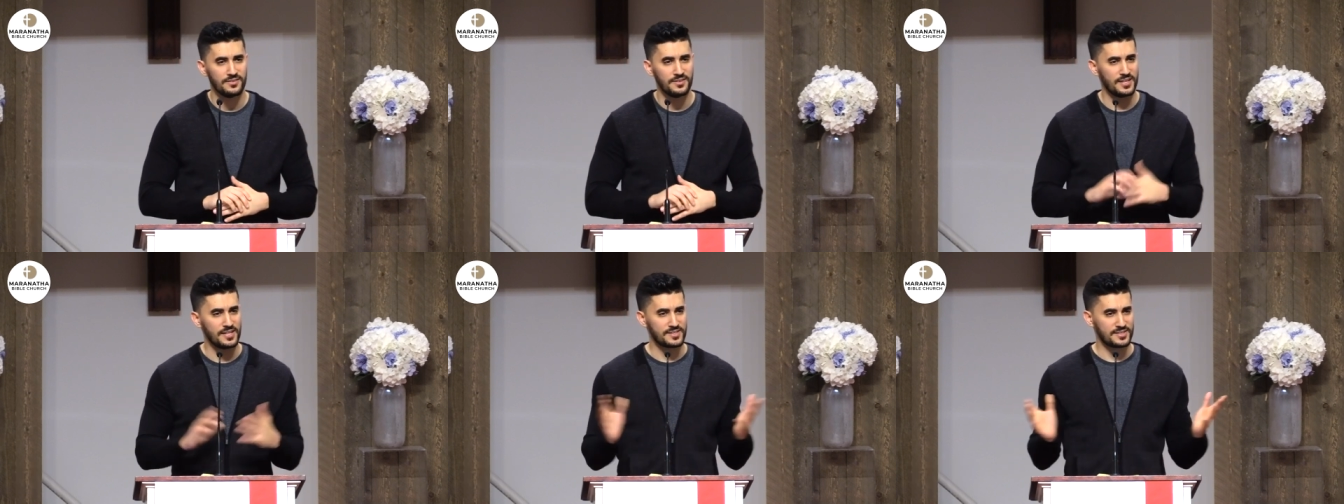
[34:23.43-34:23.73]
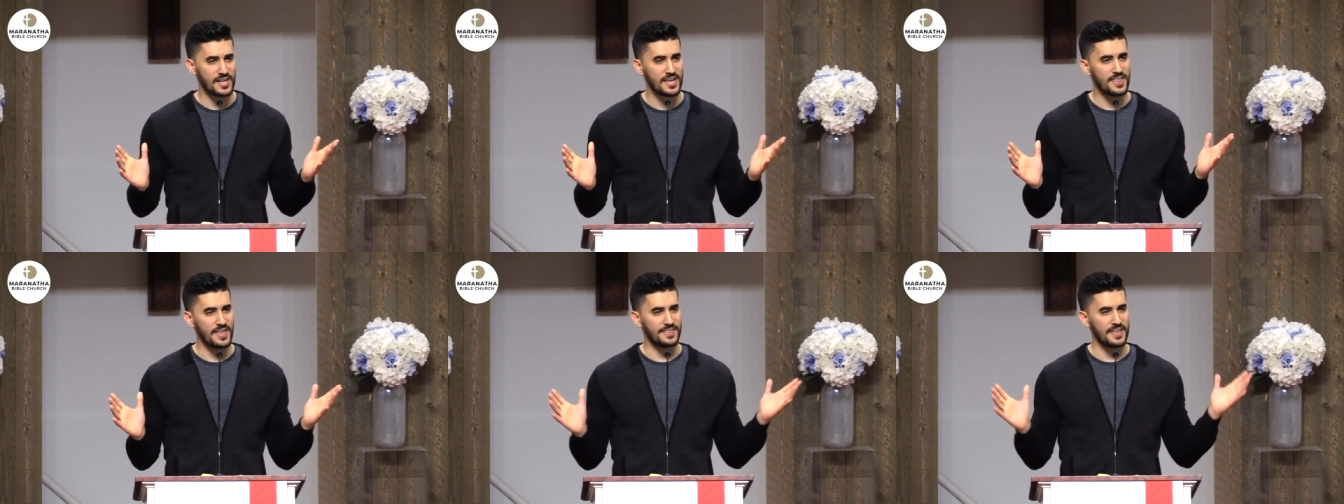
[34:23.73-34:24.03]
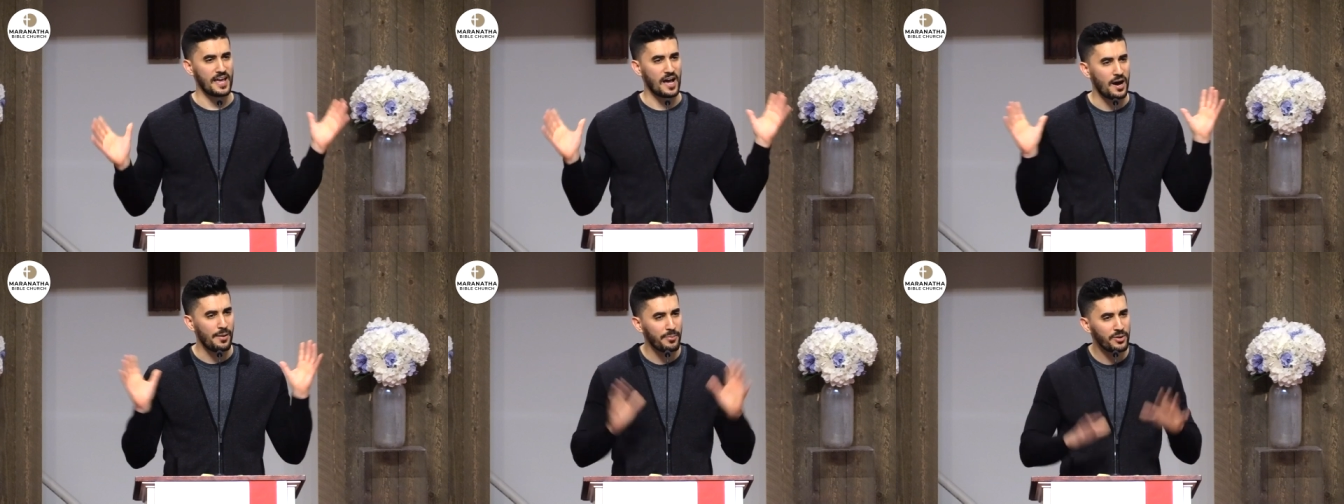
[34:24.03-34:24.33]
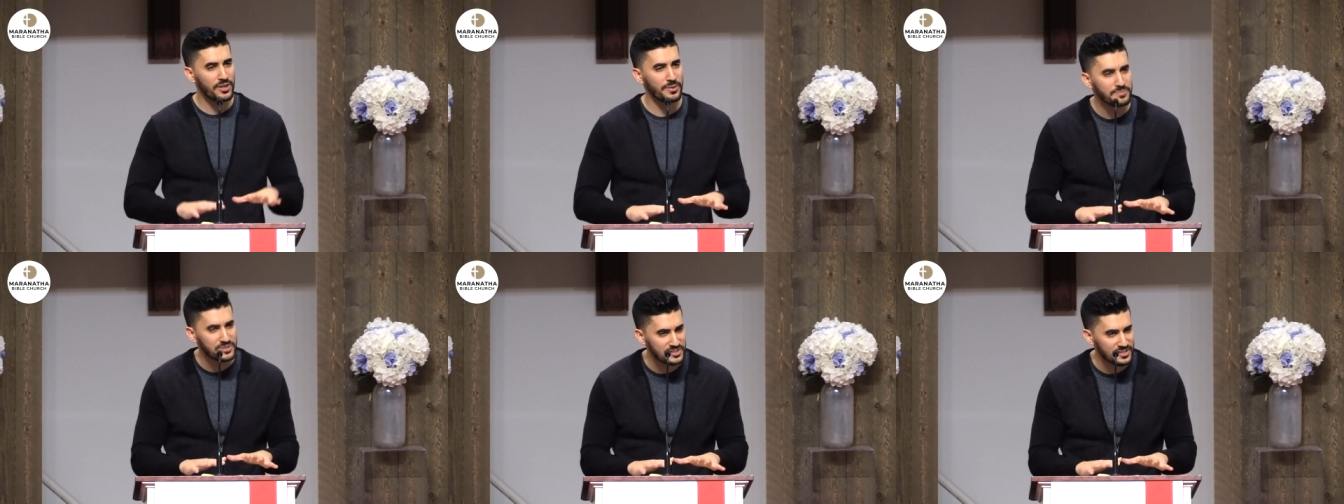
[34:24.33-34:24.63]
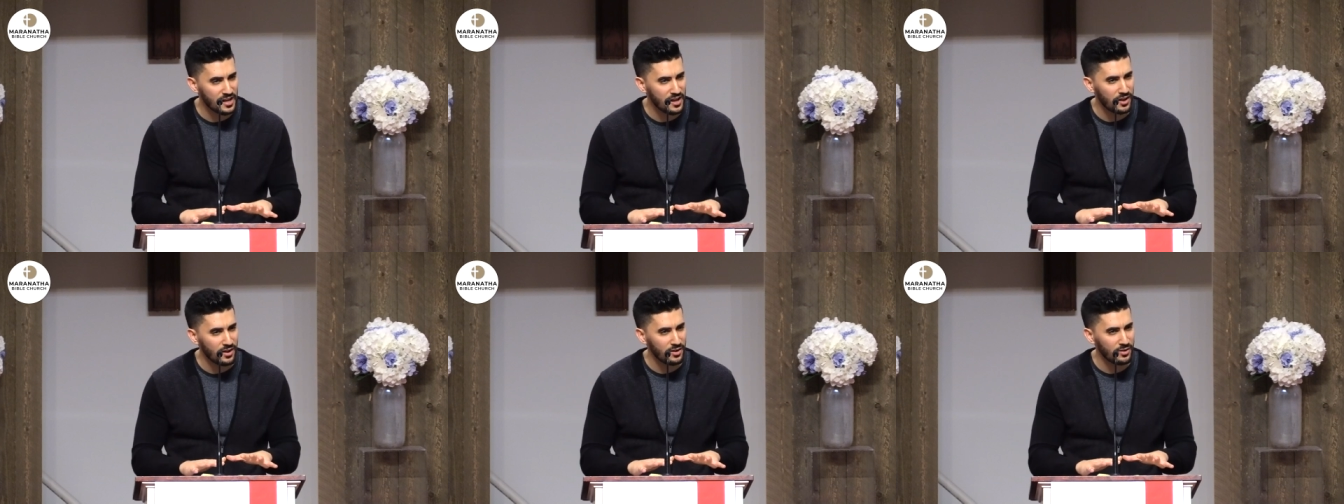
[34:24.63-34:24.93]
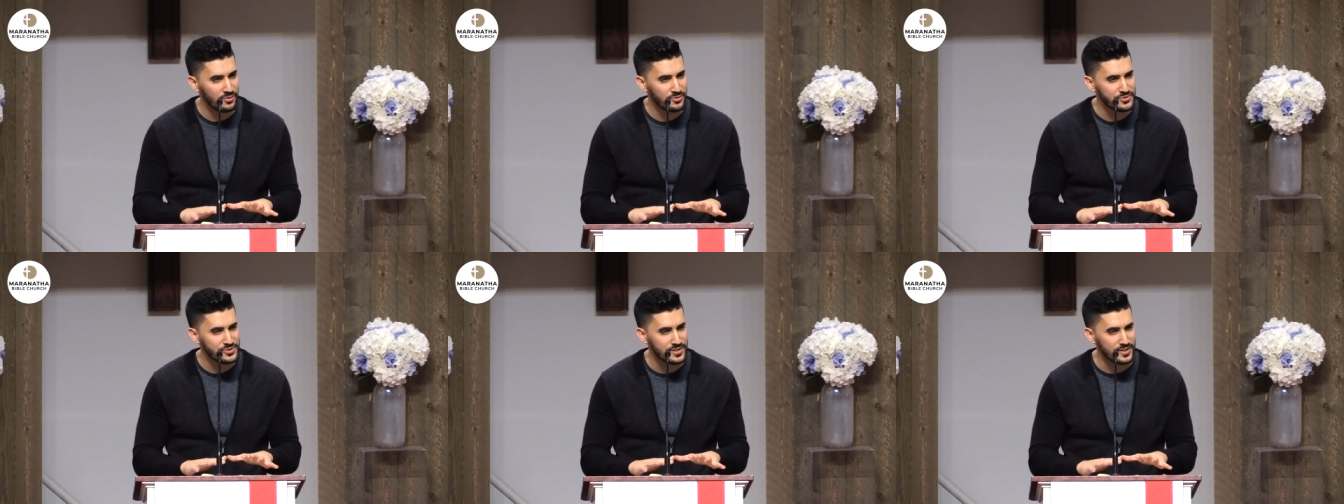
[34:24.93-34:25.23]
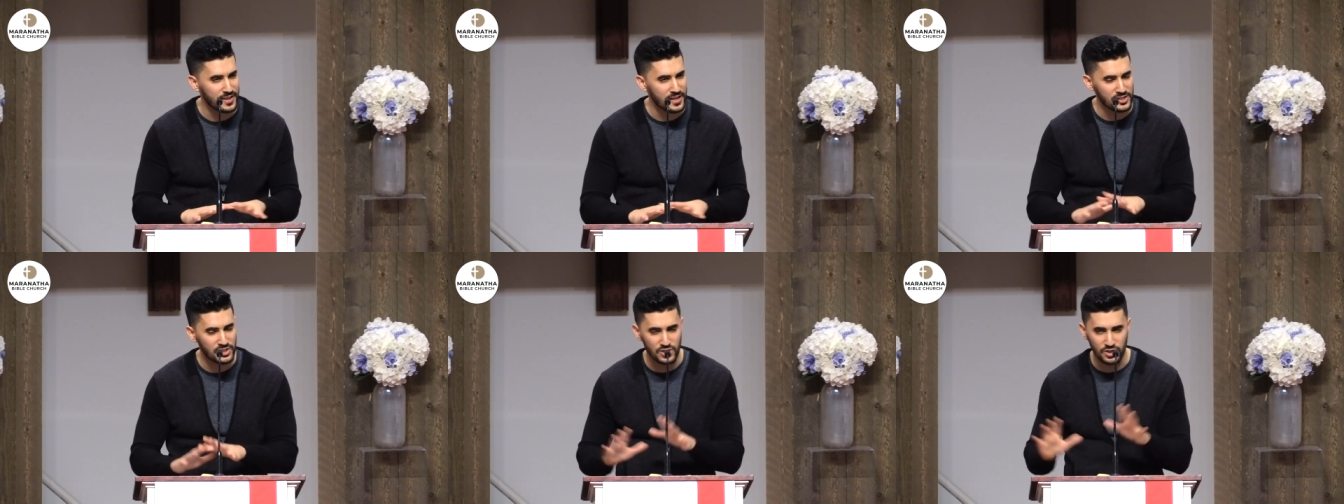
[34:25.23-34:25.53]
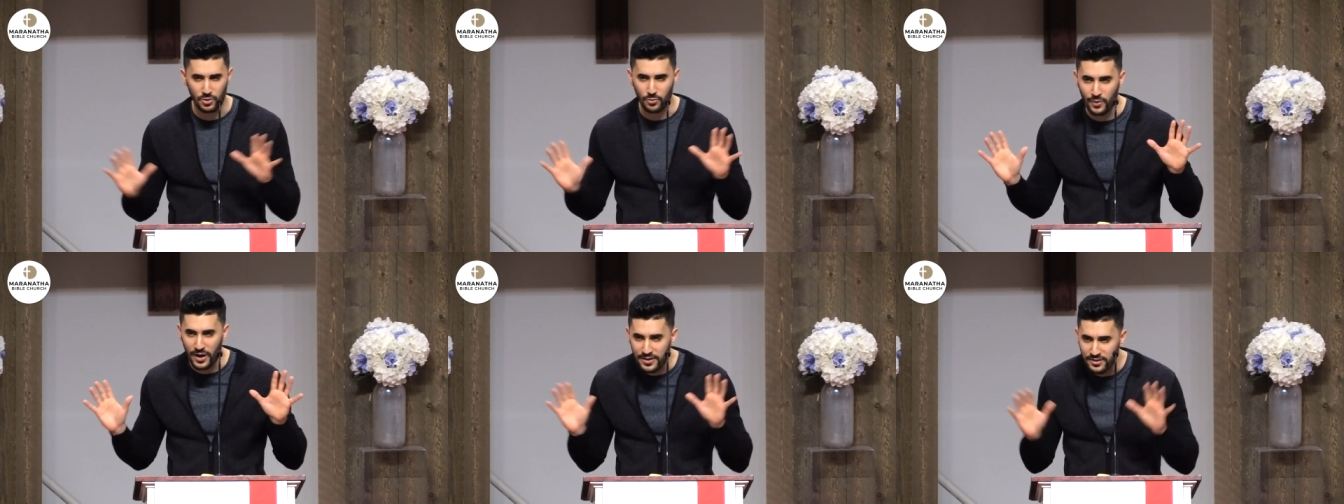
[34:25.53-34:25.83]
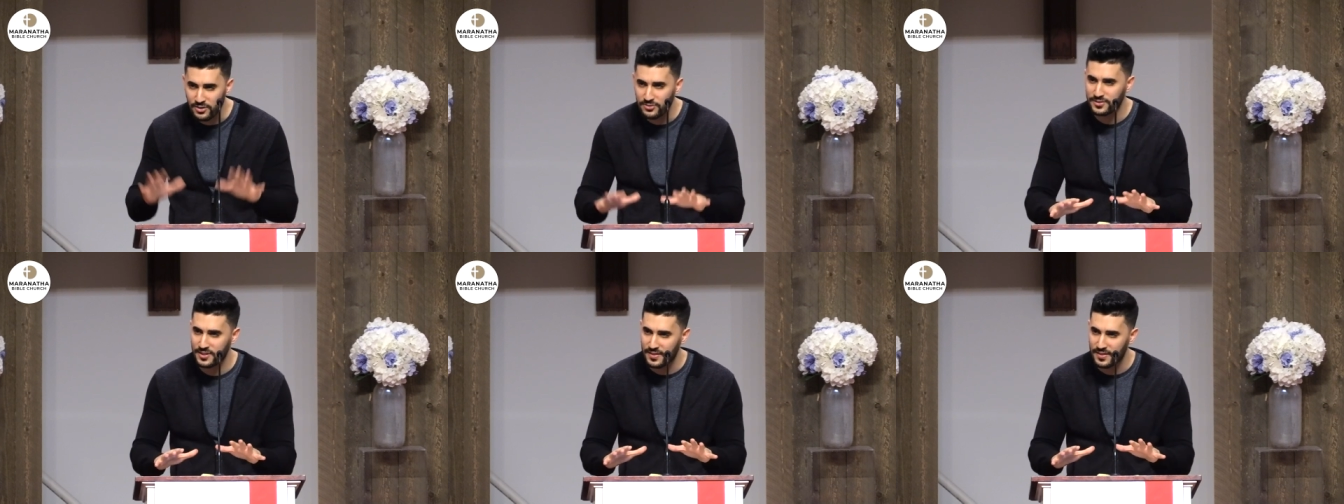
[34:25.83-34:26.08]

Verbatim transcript: Did it say that they humbled themselves and they surrendered